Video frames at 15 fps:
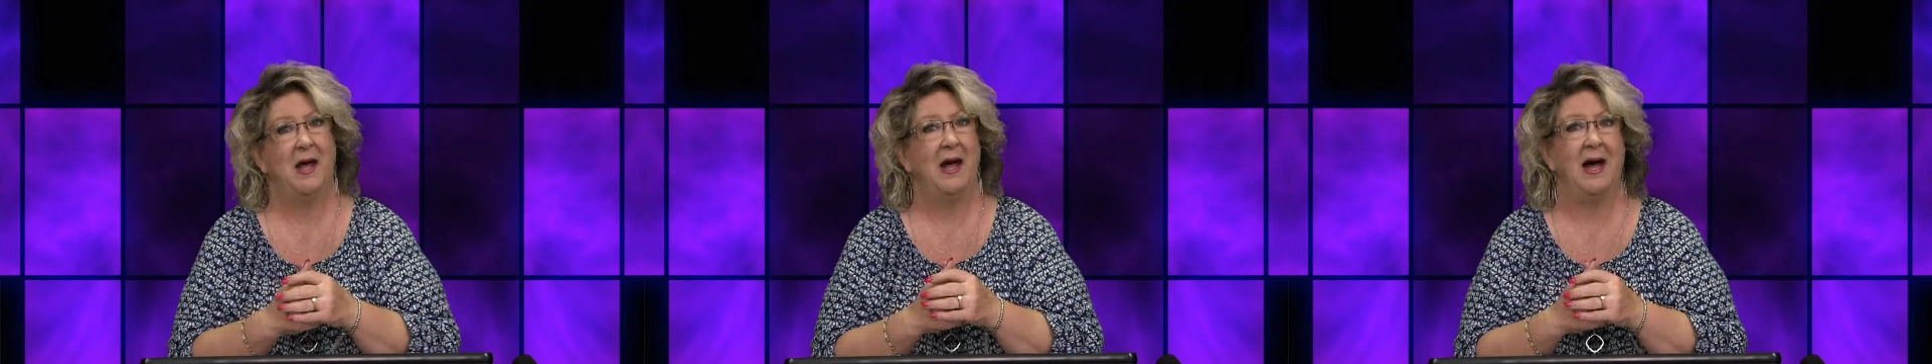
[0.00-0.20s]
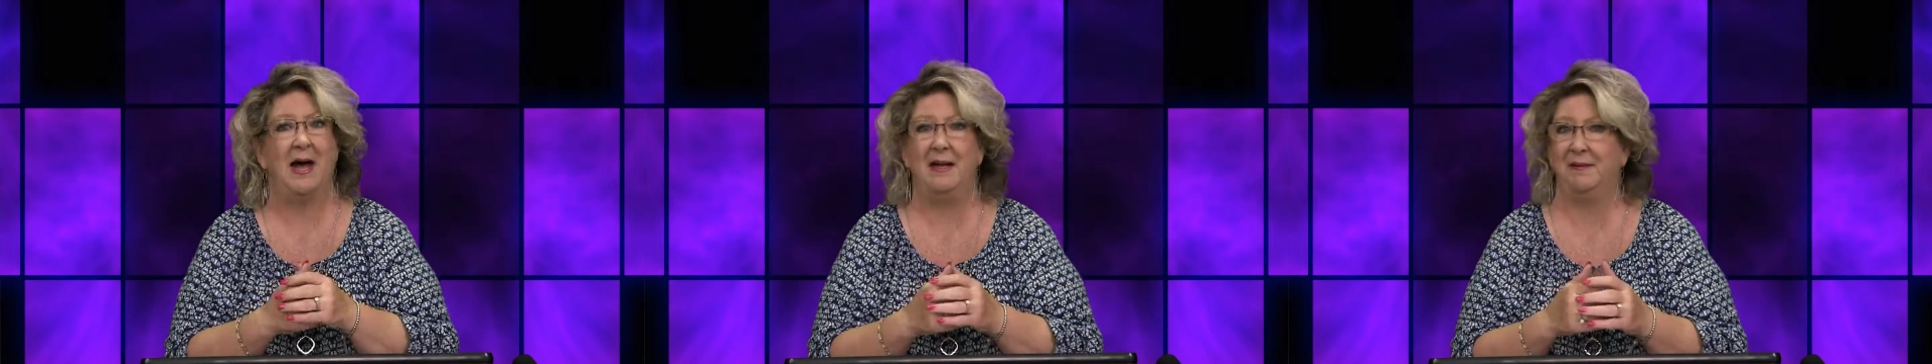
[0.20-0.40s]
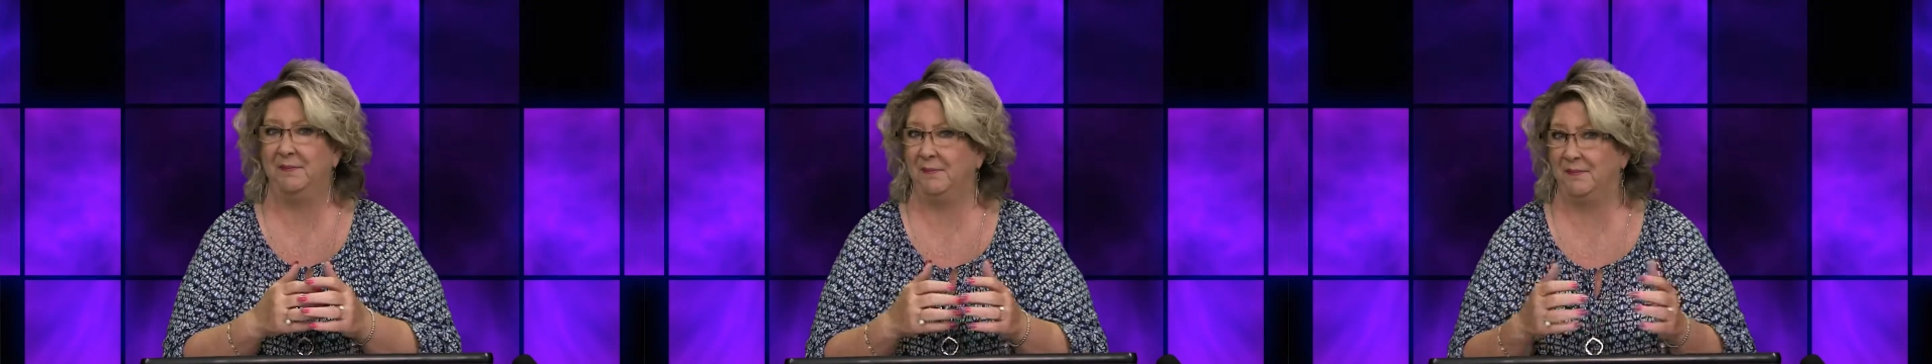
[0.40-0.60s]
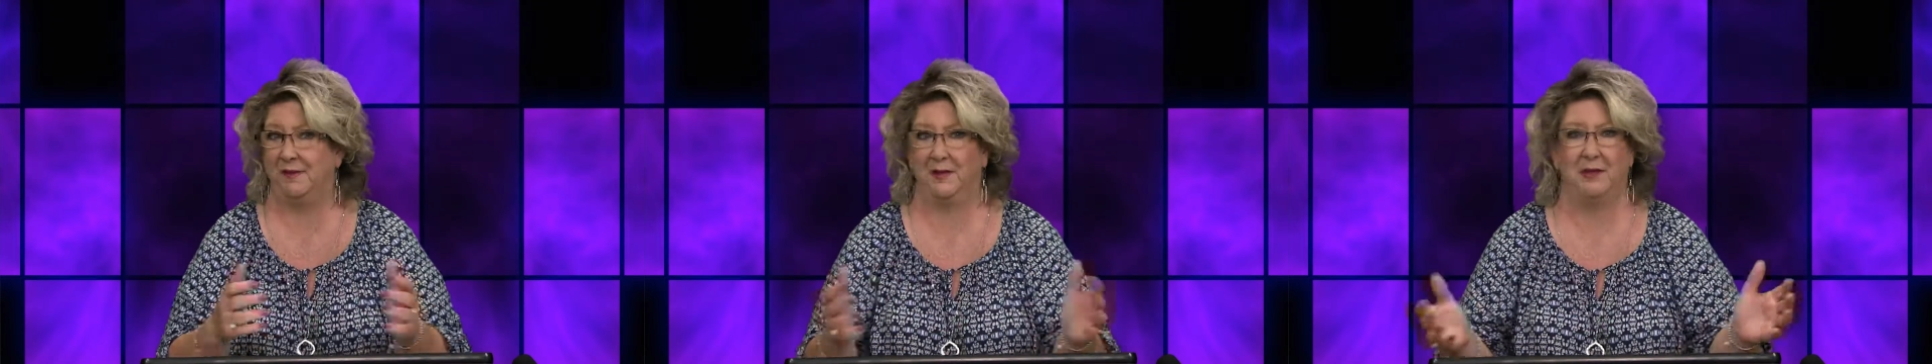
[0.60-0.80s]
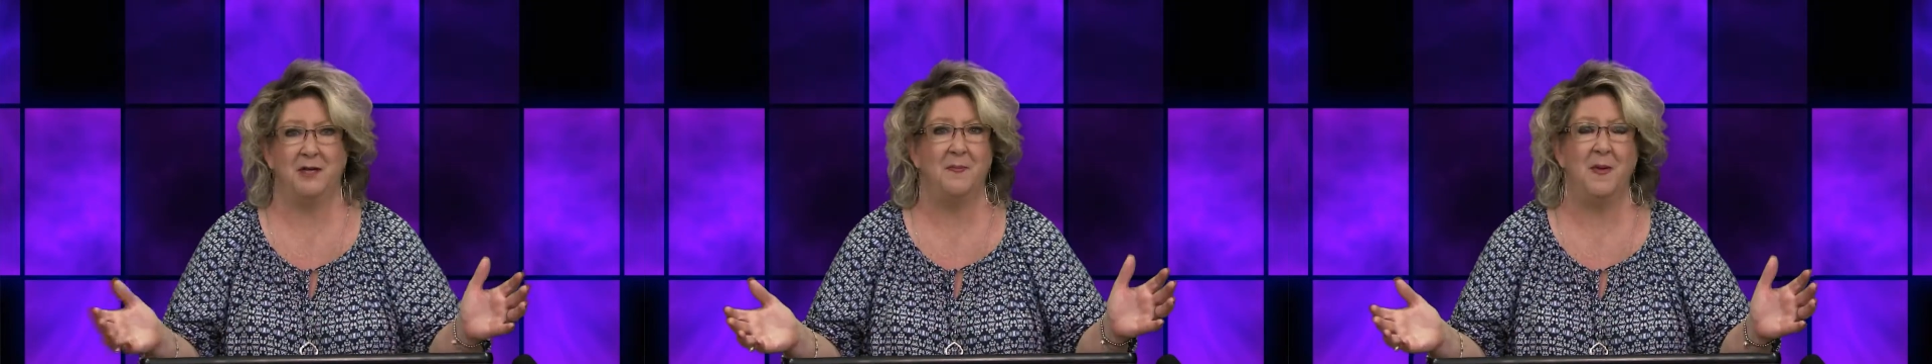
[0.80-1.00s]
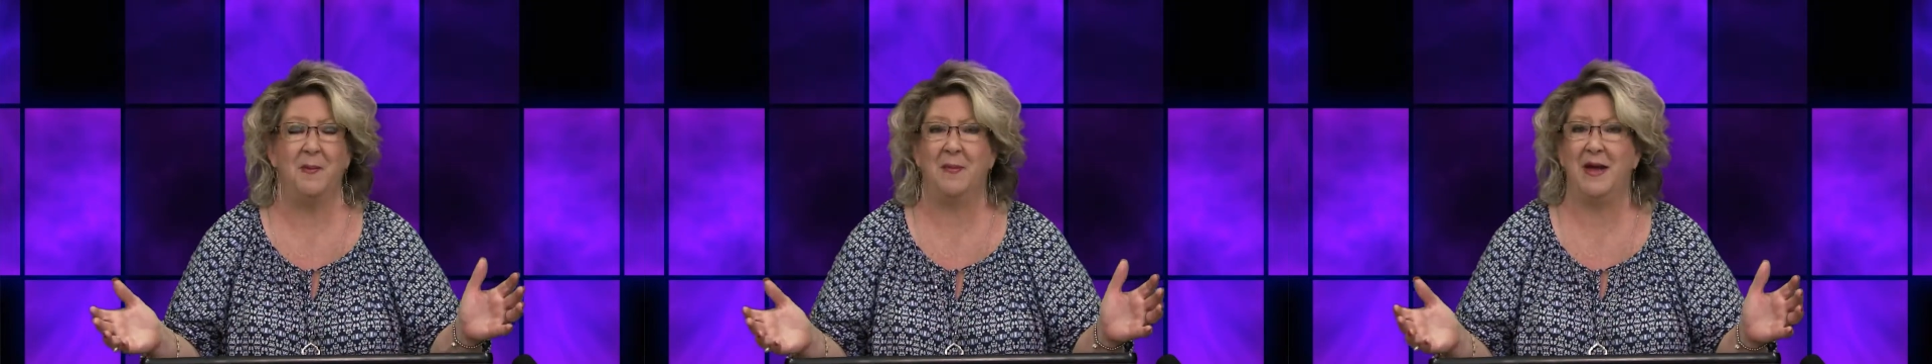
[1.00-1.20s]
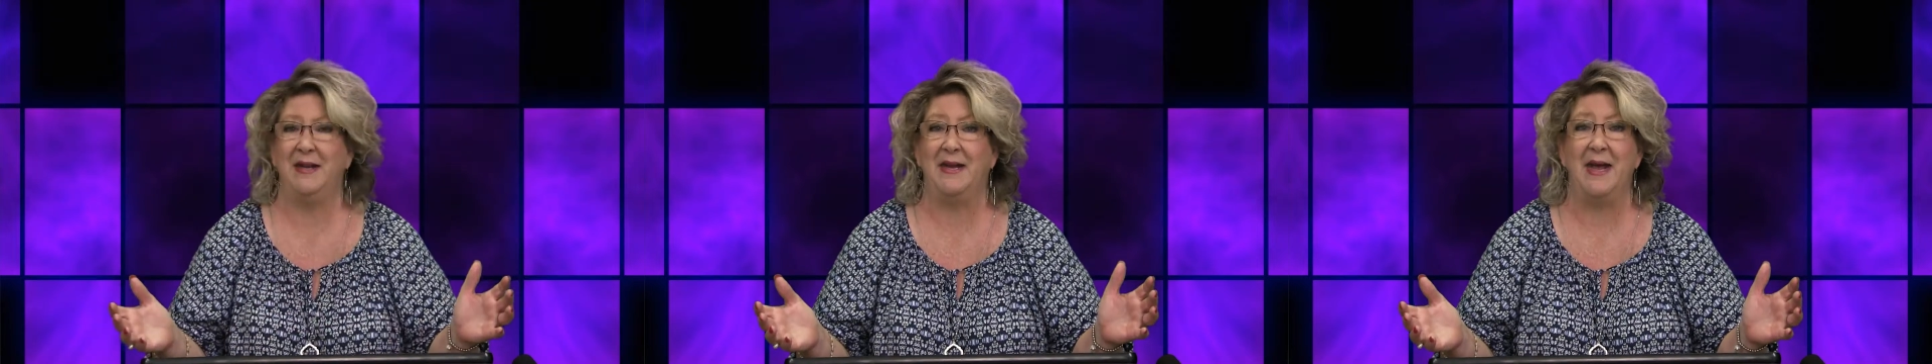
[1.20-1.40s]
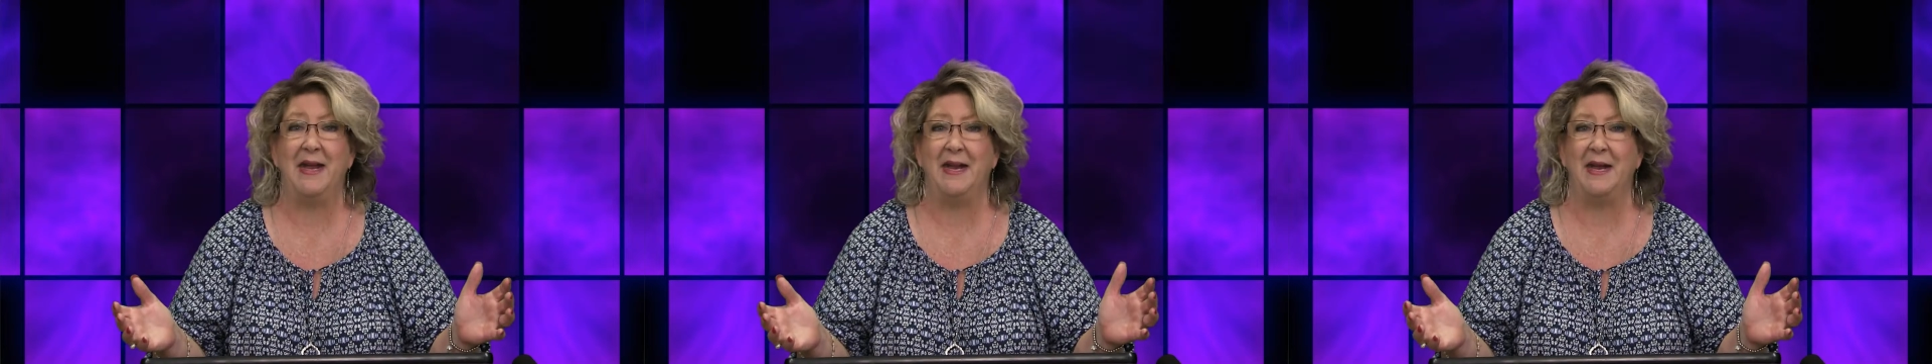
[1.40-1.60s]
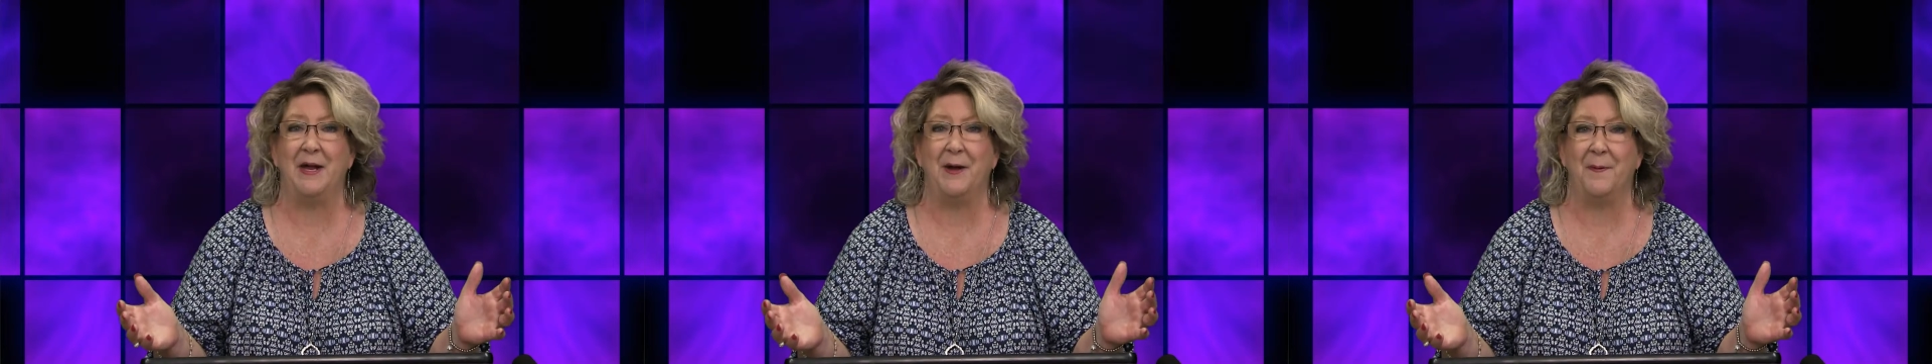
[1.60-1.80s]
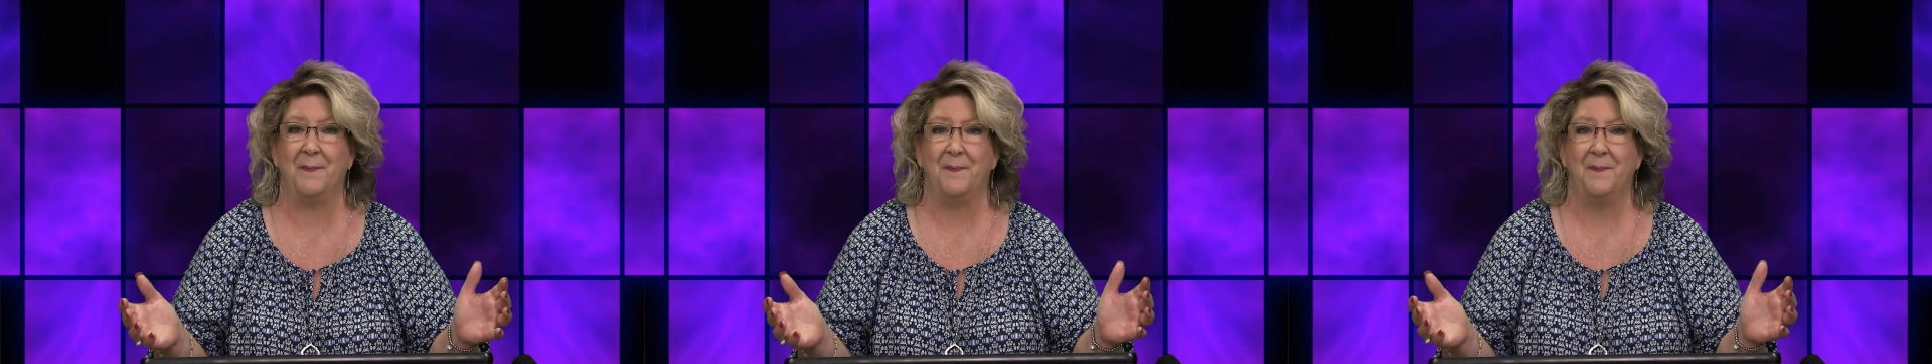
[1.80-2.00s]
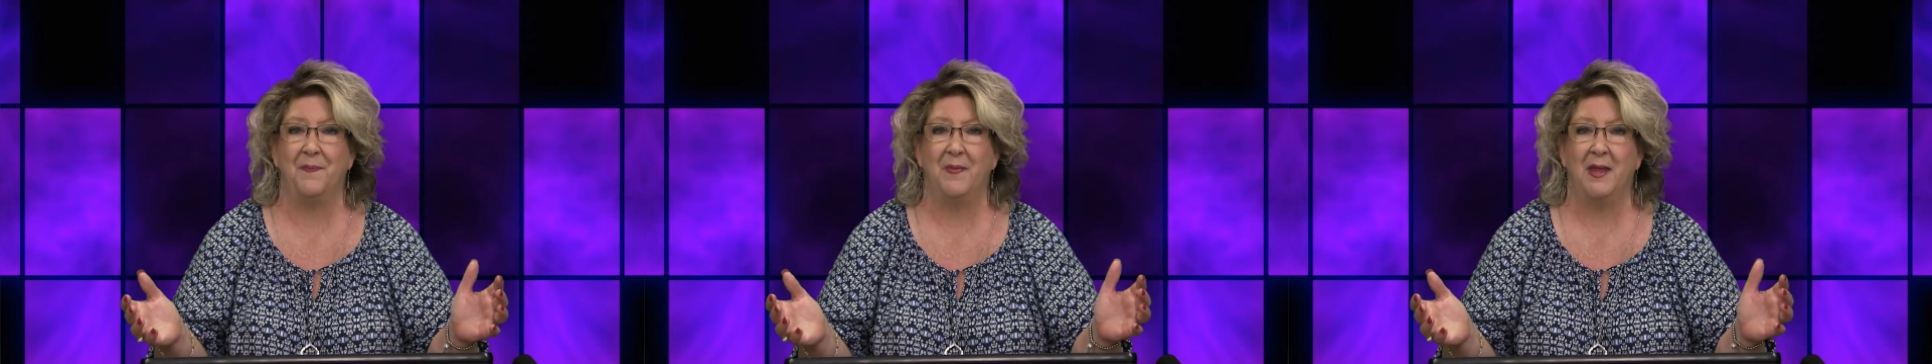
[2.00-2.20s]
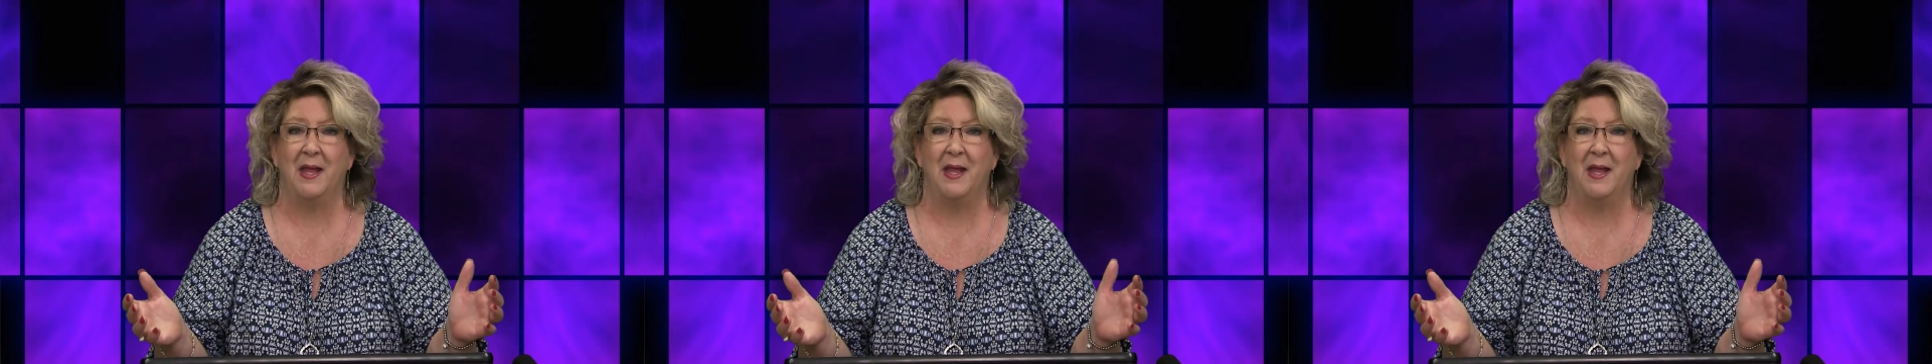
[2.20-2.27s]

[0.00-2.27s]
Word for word: I commit my day to Him,